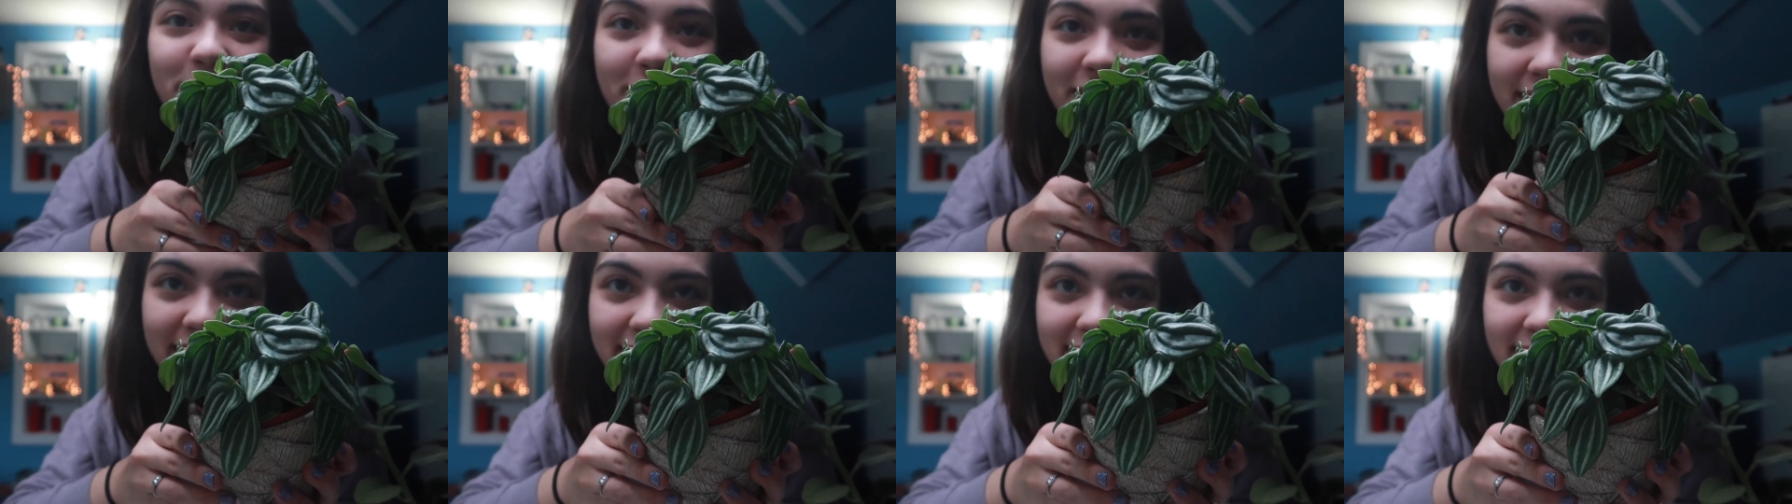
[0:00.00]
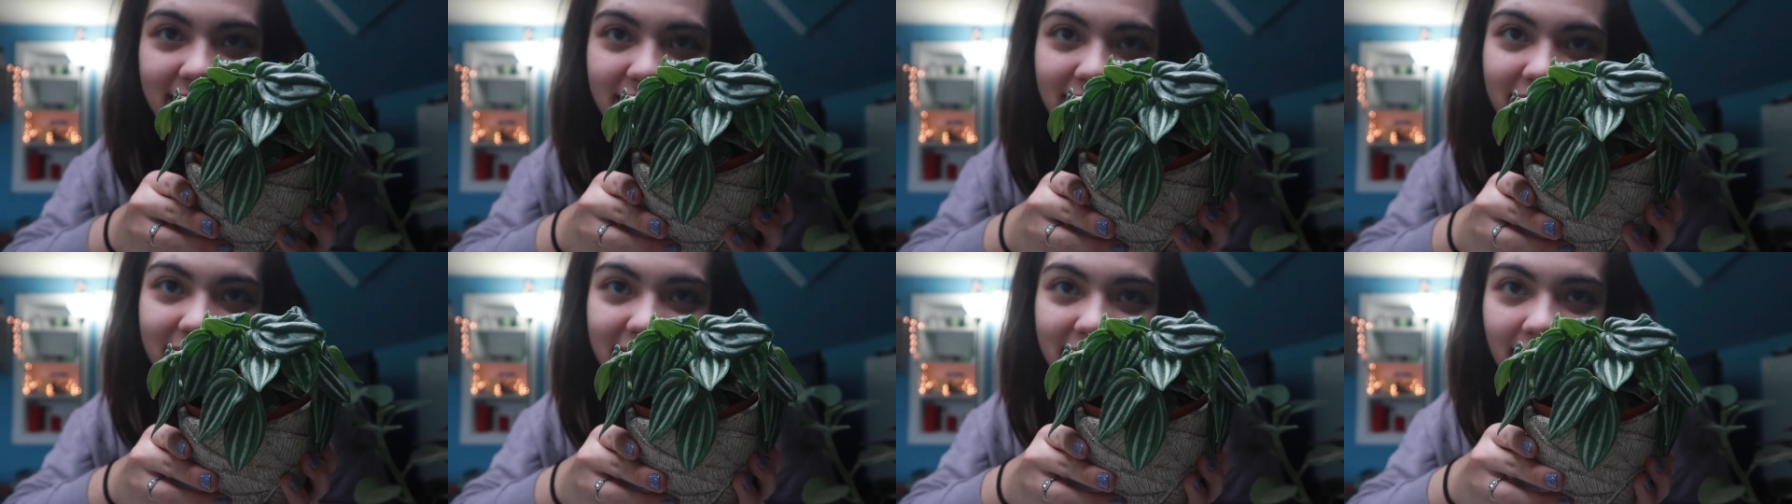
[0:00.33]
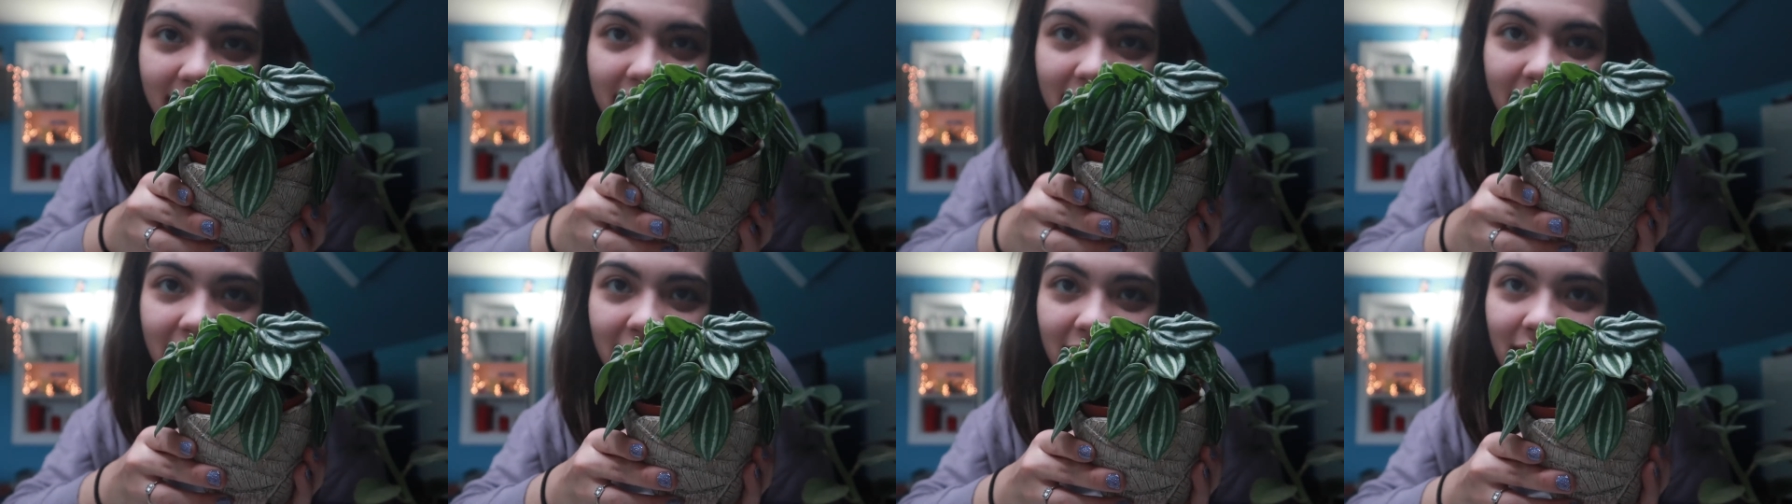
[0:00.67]
bit easier to
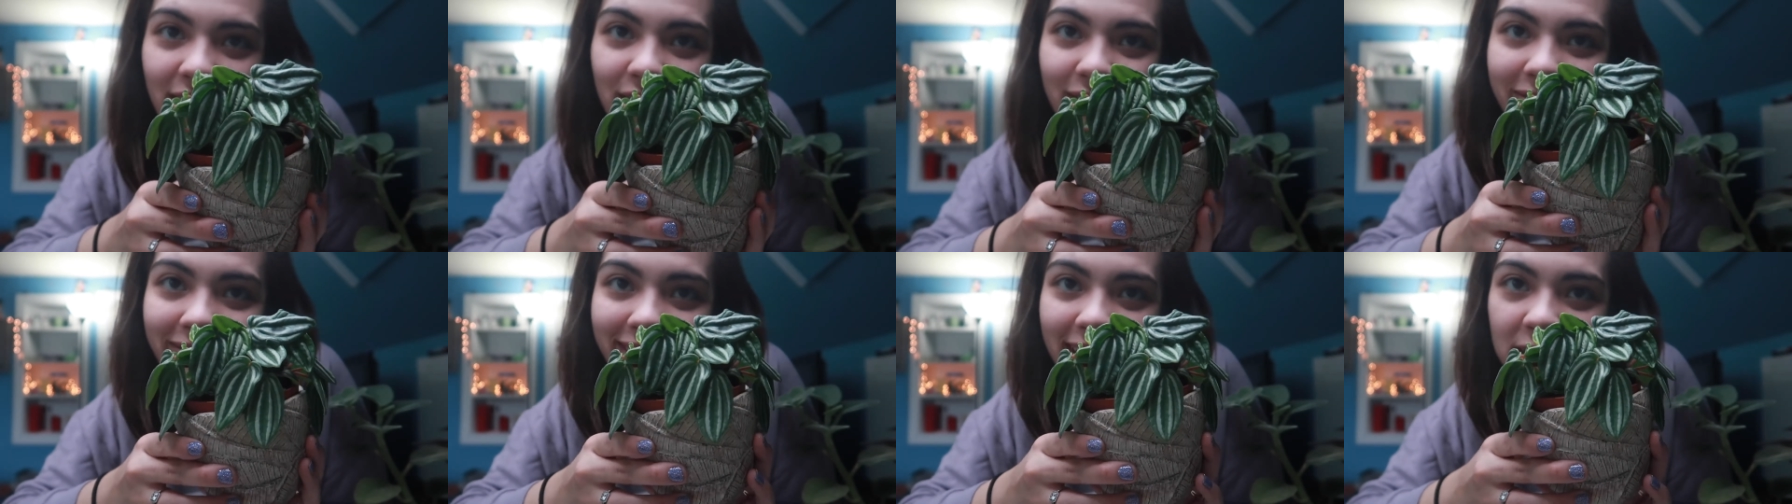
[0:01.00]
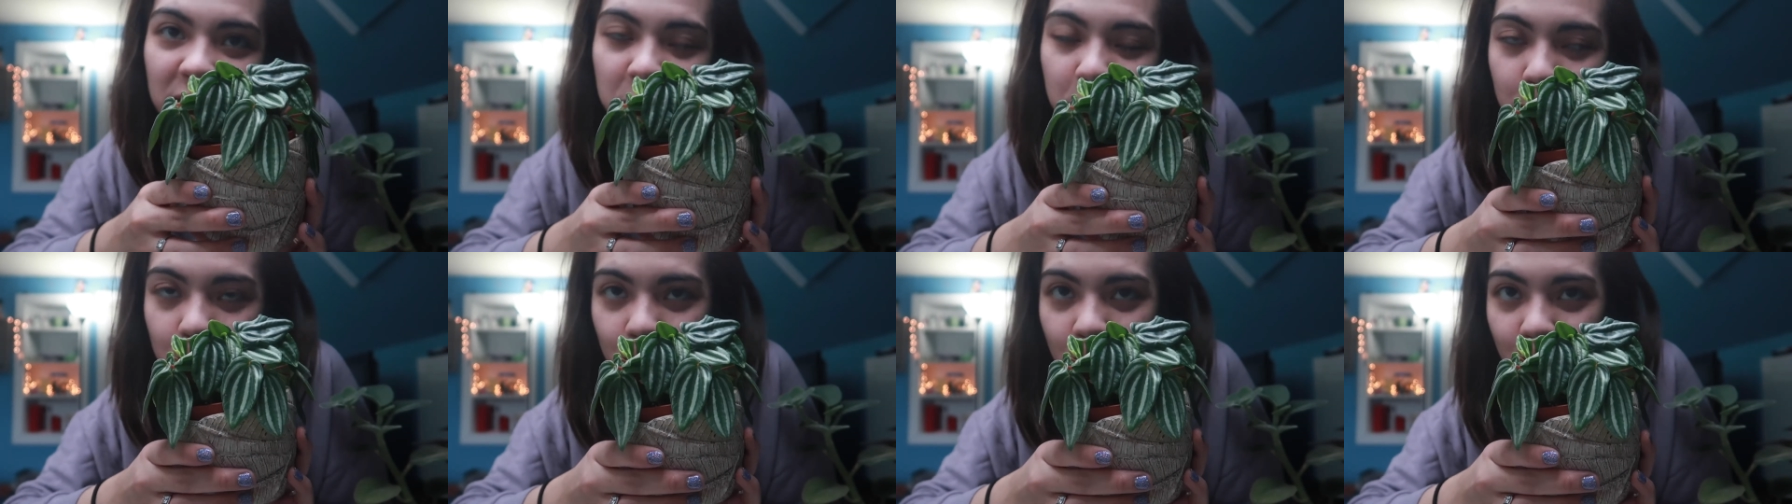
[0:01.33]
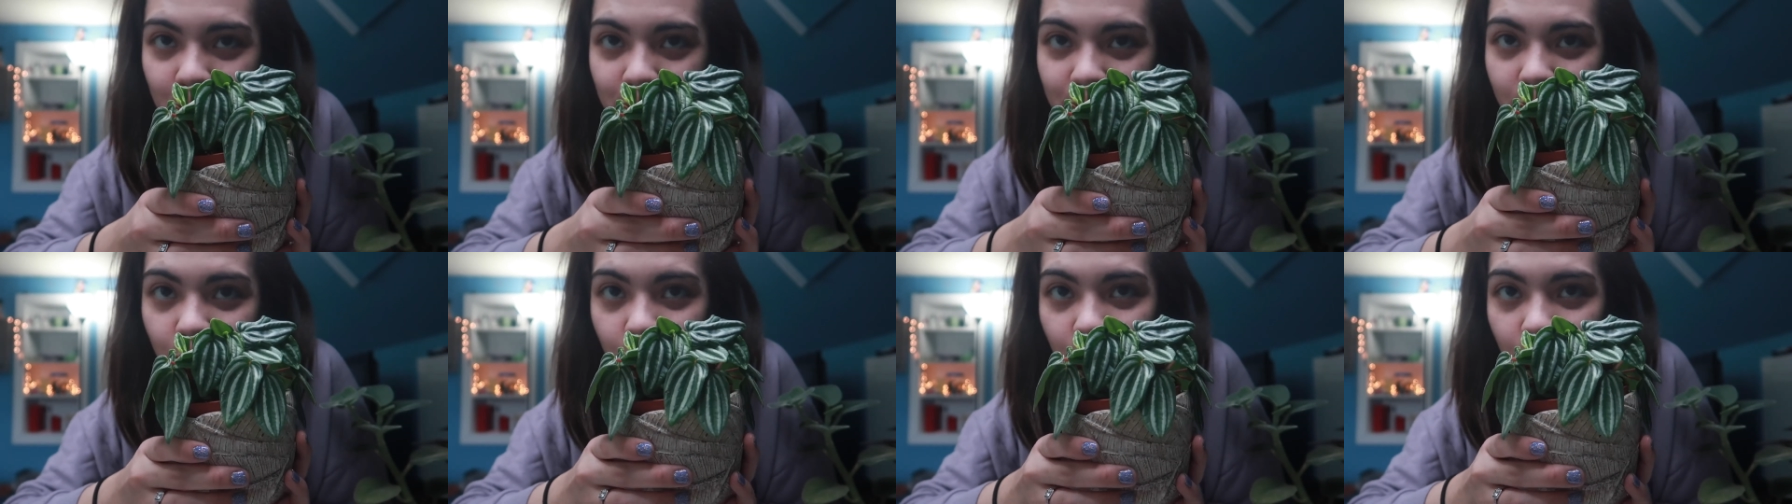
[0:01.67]
take care of, less prone to